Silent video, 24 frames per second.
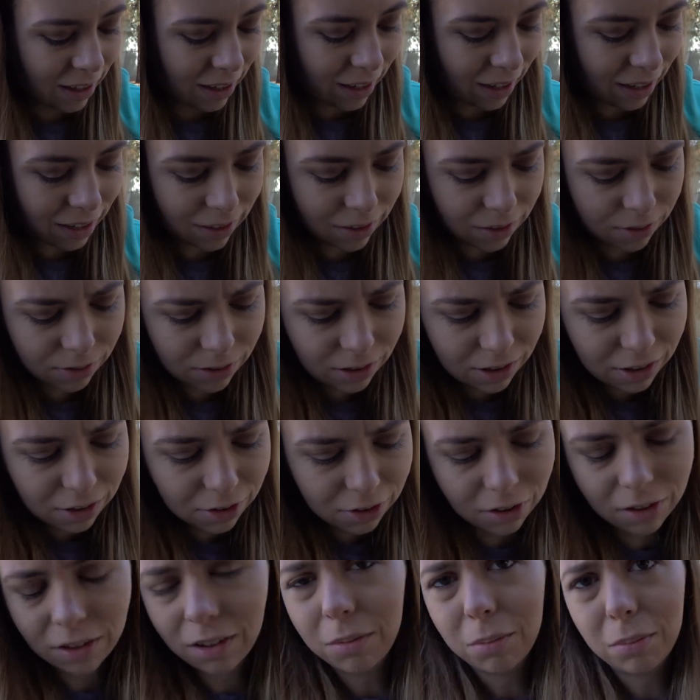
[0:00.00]
and it really
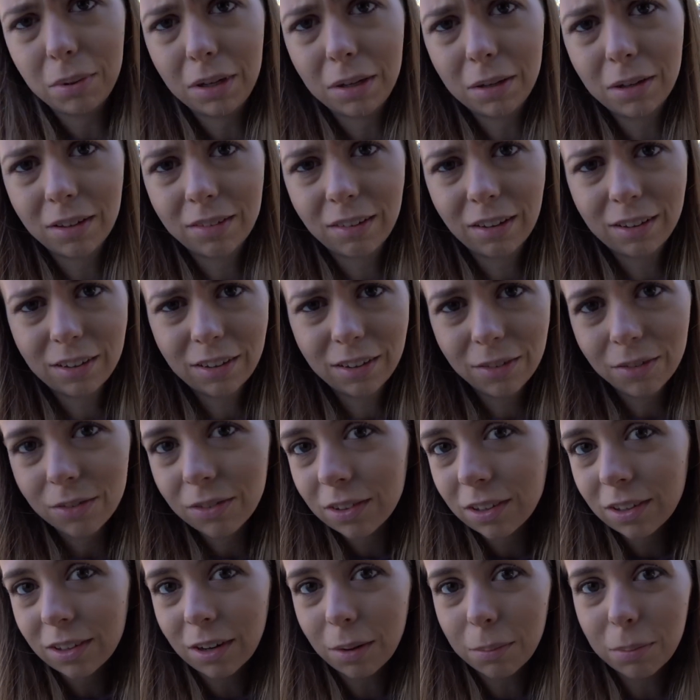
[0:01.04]
shouldn't be because I didn't
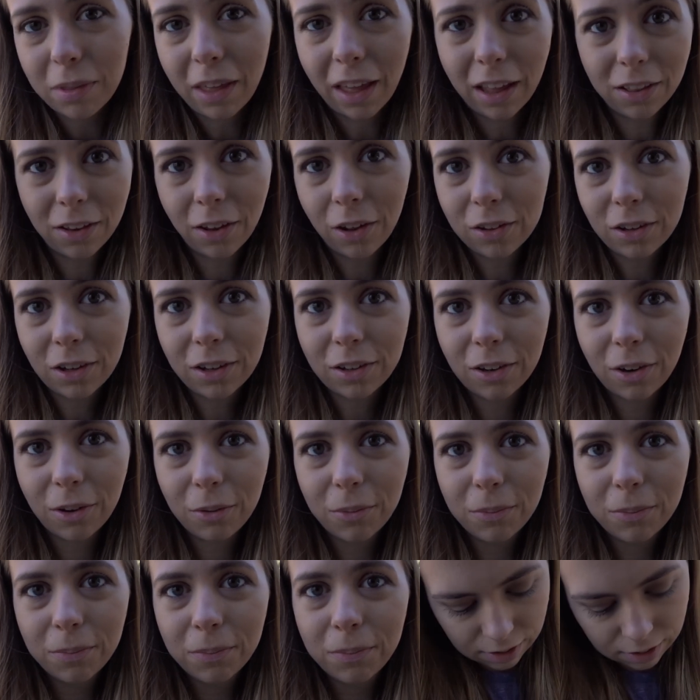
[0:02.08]
fill it up that long ago.